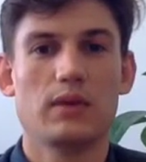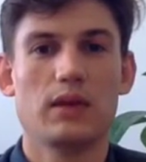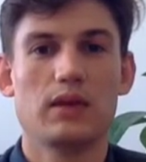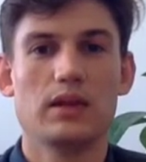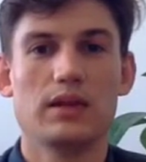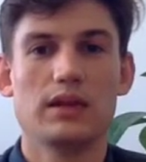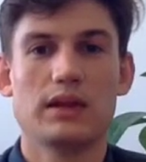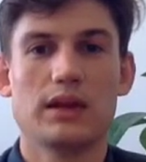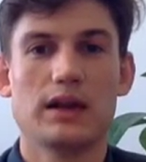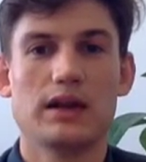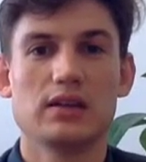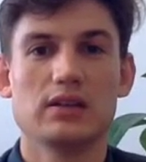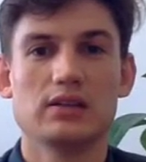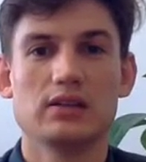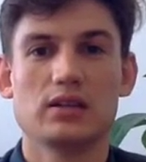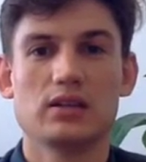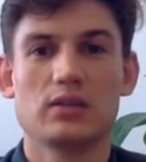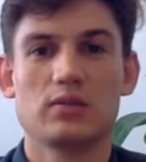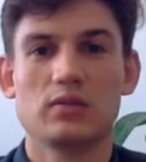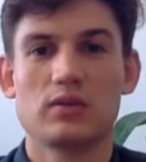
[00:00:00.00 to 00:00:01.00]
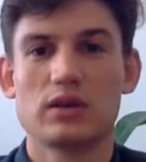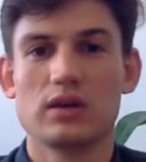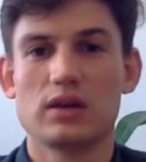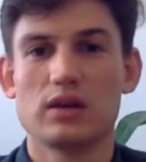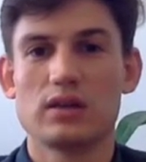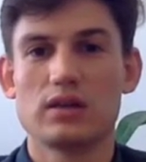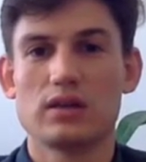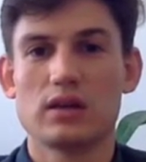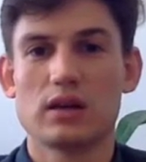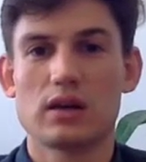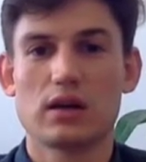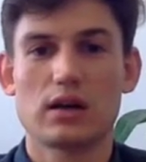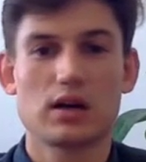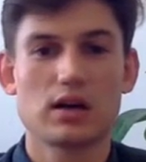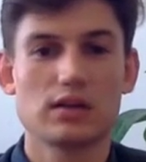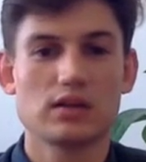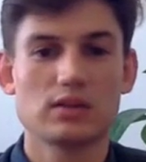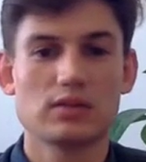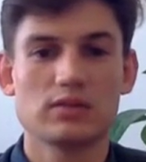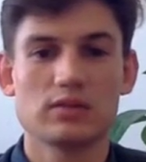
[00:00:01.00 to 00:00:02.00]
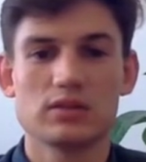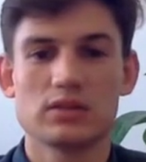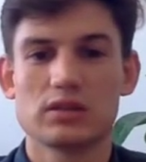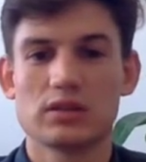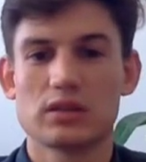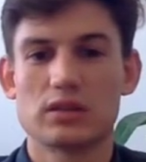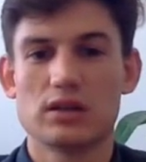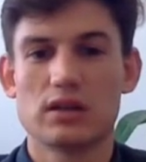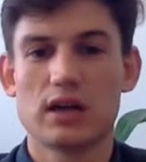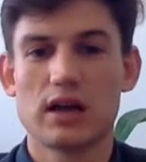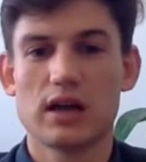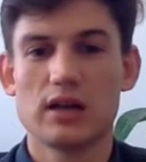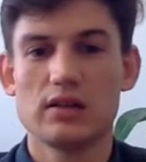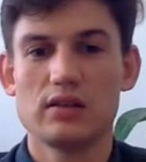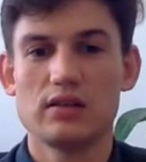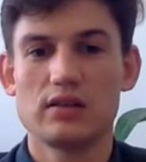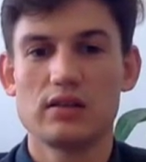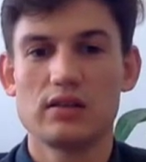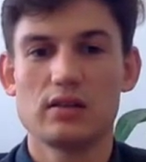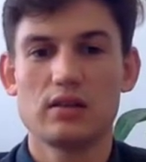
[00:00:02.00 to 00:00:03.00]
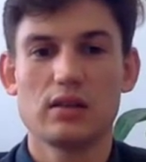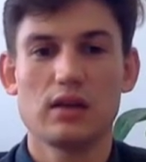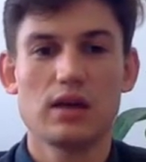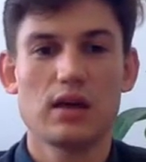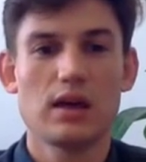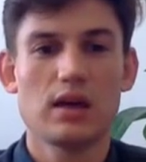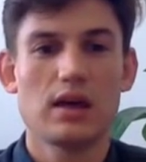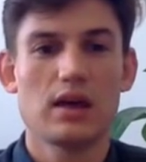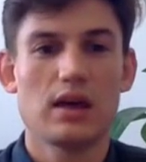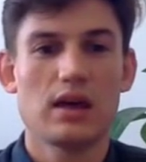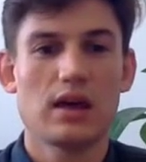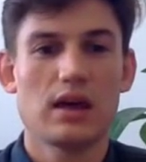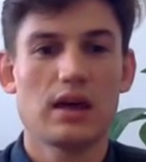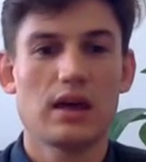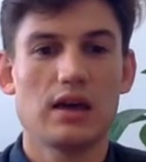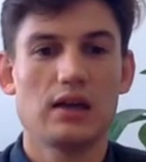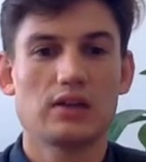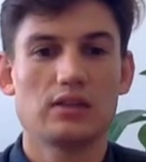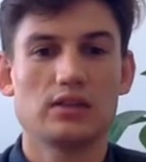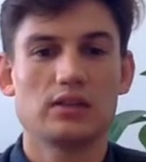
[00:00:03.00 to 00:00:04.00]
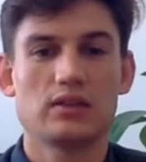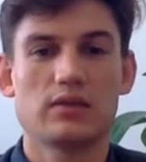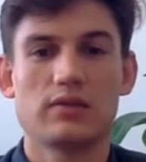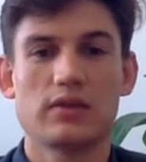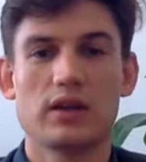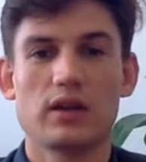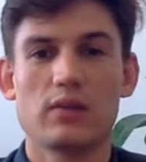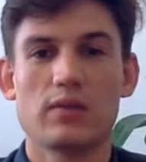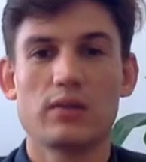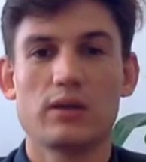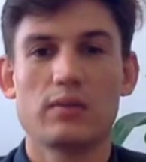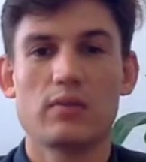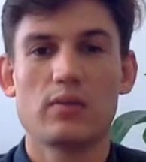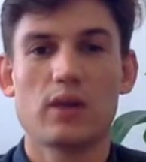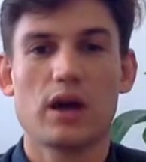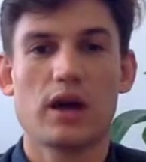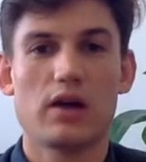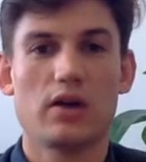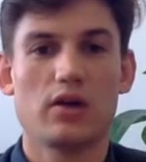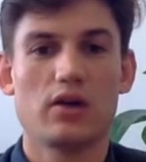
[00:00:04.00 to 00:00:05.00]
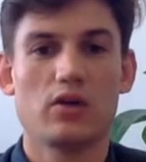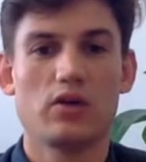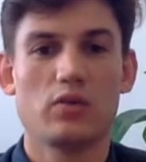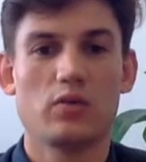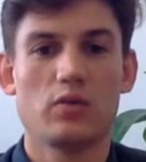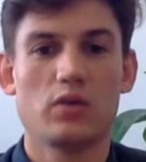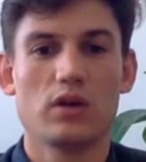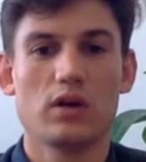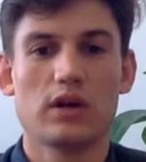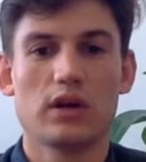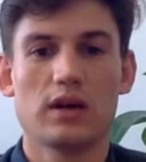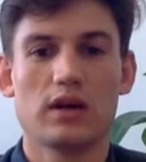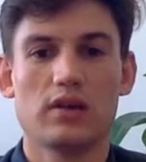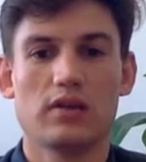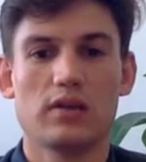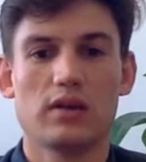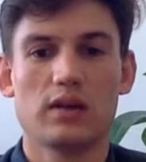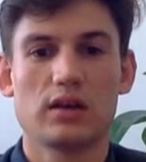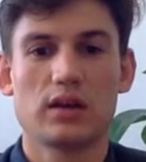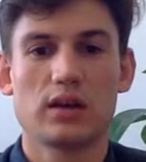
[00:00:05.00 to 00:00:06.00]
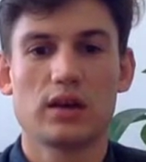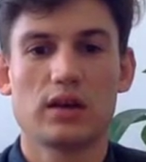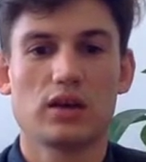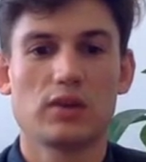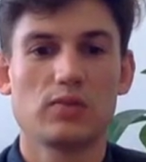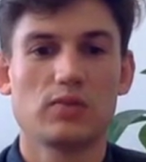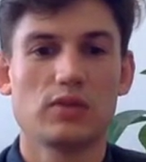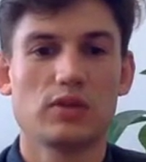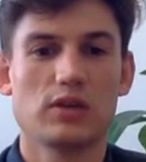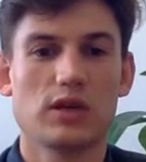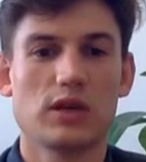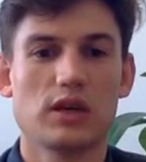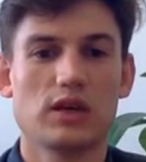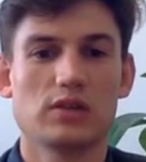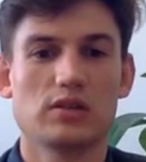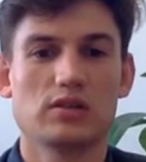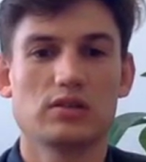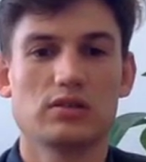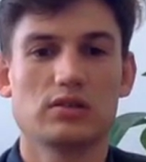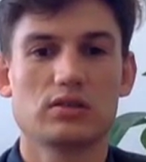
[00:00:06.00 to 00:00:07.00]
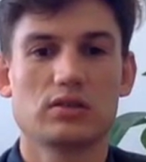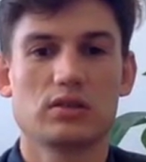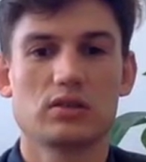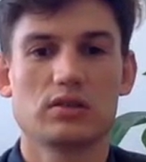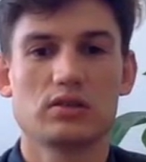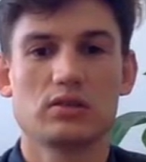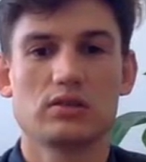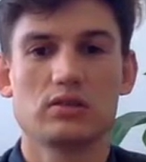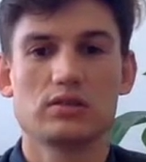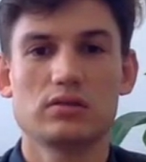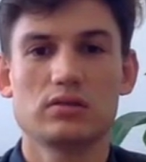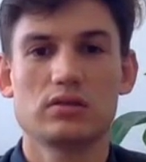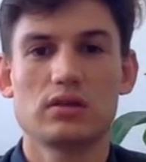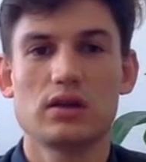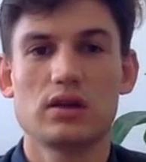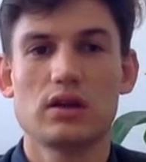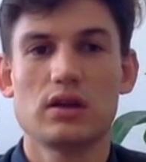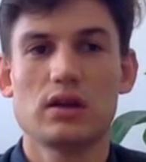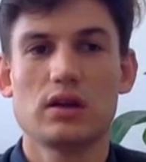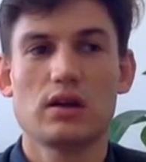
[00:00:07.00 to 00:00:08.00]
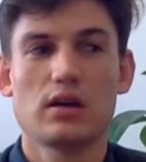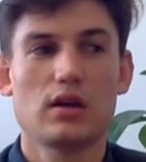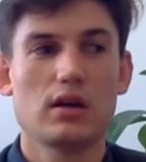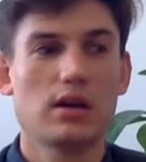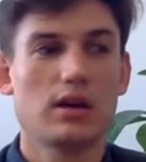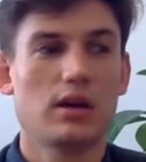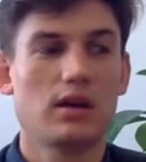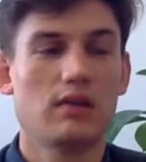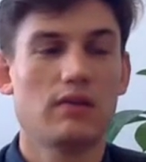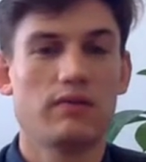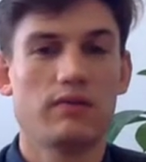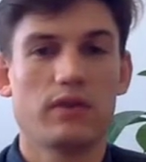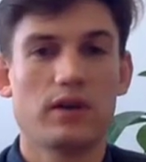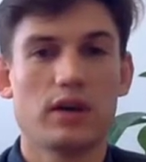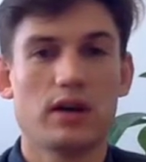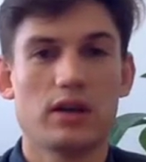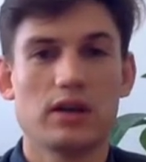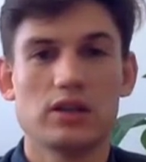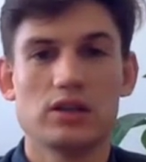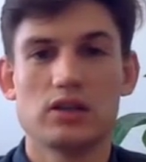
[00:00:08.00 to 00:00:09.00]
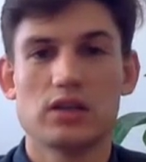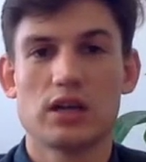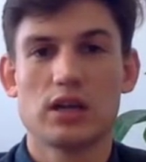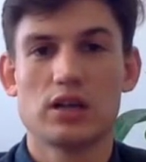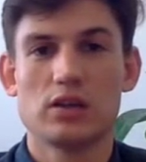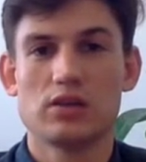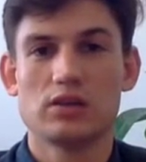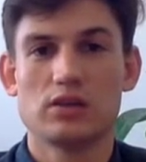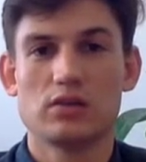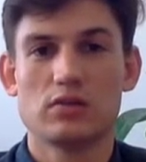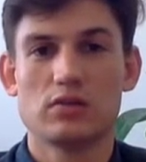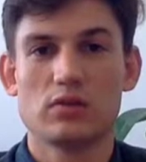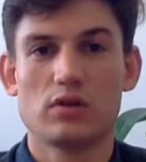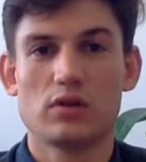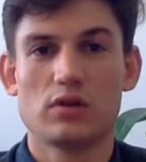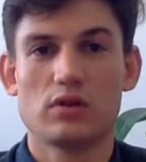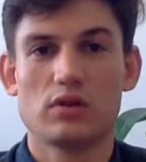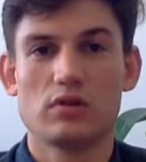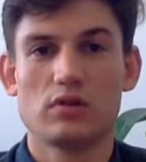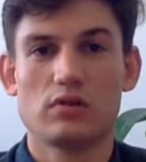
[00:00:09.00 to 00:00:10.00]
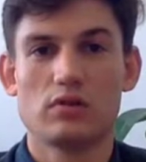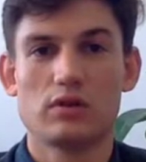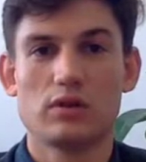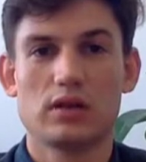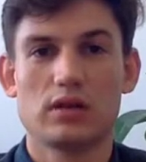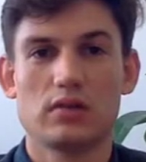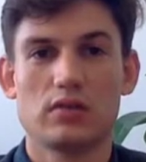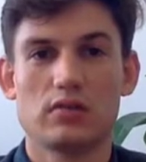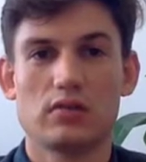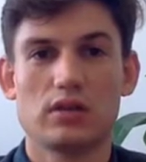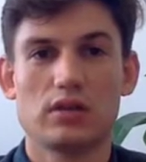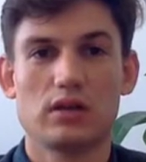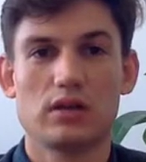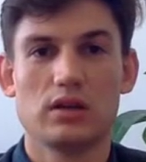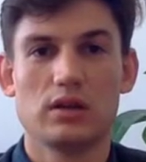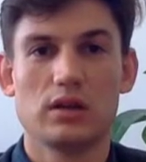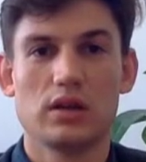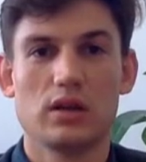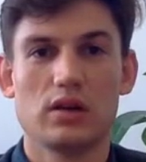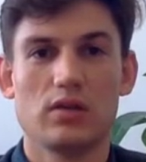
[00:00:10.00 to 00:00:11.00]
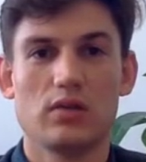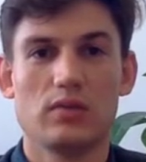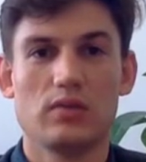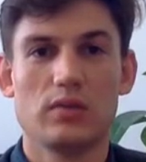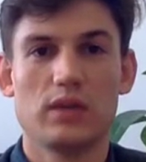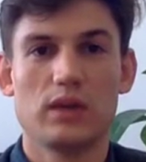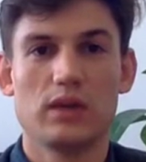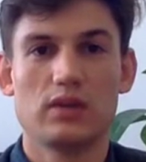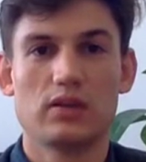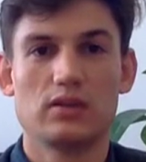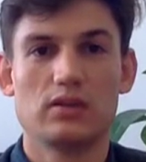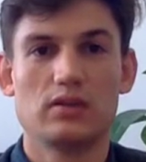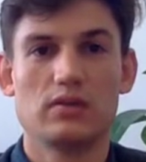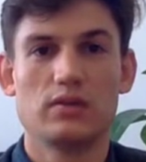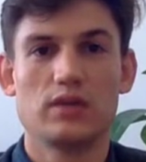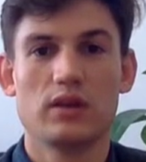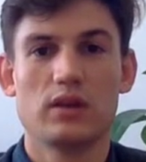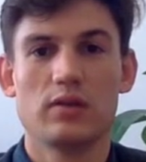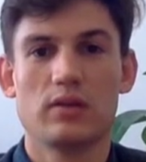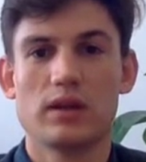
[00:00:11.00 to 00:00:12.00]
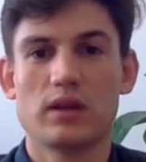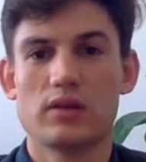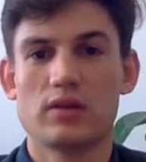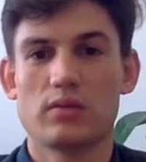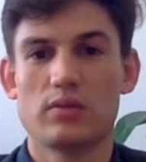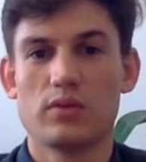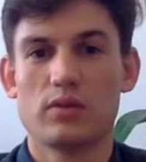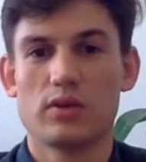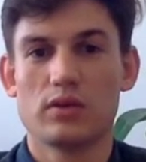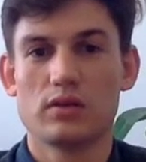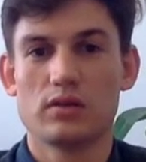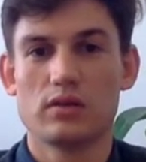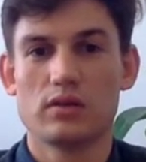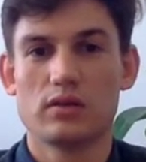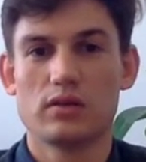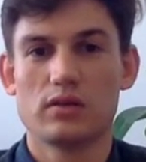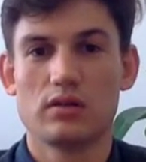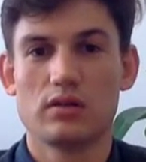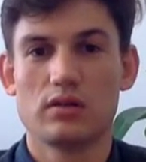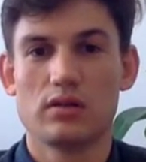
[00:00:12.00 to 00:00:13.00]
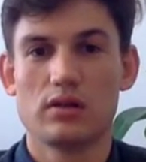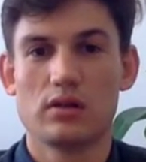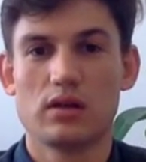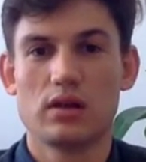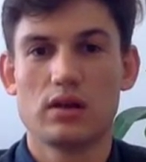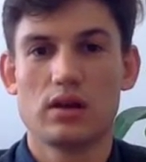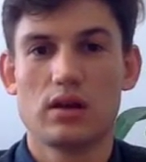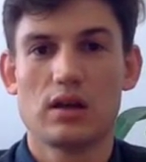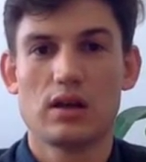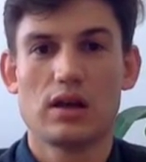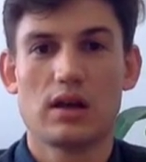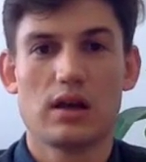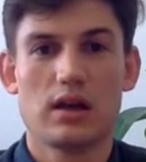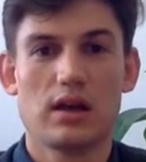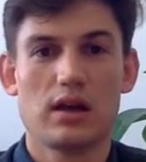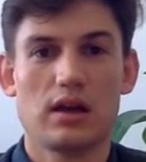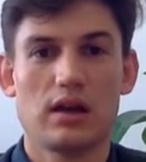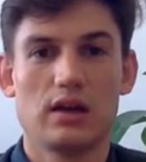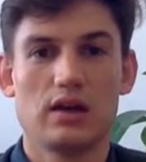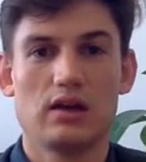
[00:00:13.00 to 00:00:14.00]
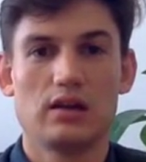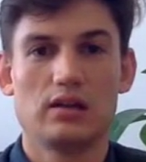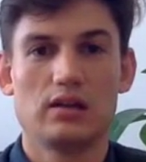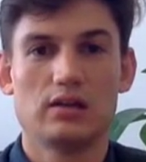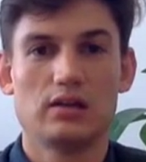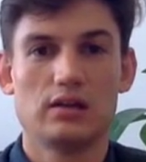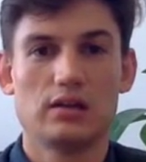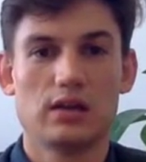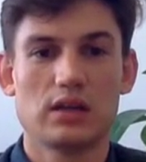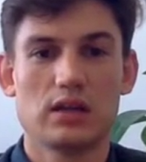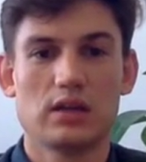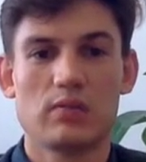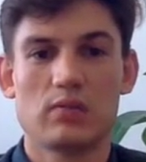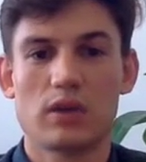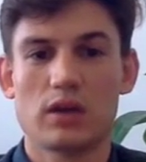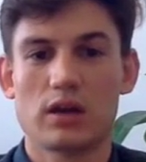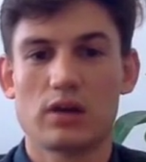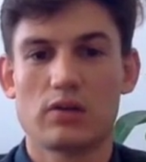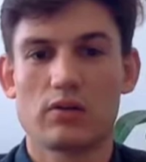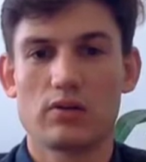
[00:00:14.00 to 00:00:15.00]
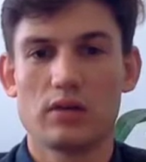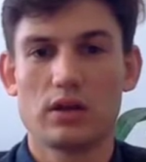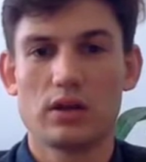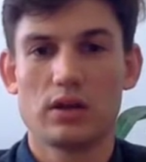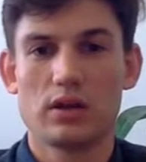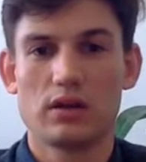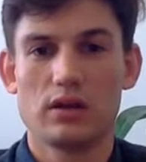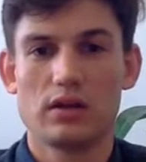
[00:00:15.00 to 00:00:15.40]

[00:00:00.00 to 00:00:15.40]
liaising with customers and clients, and just developing my own work ethic and communication skills in a fun and challenging role that will really help me to develop as a person and in my career.